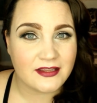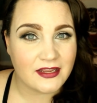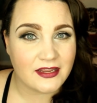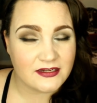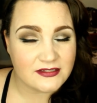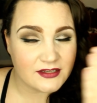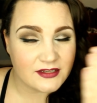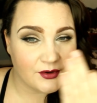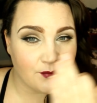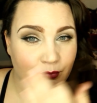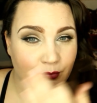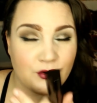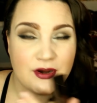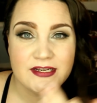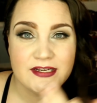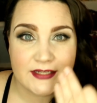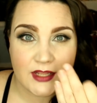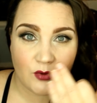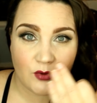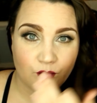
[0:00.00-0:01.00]
Again, it's going to
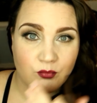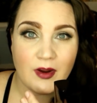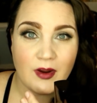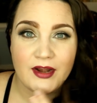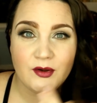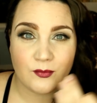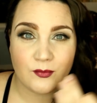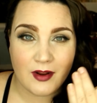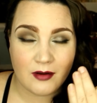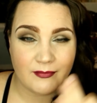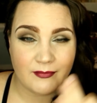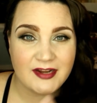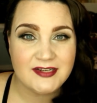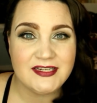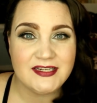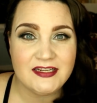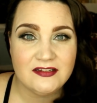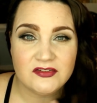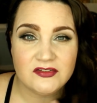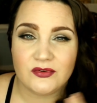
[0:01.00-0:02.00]
break down right around my
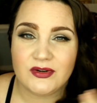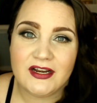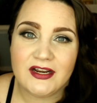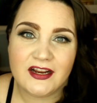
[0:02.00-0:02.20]
T-zone.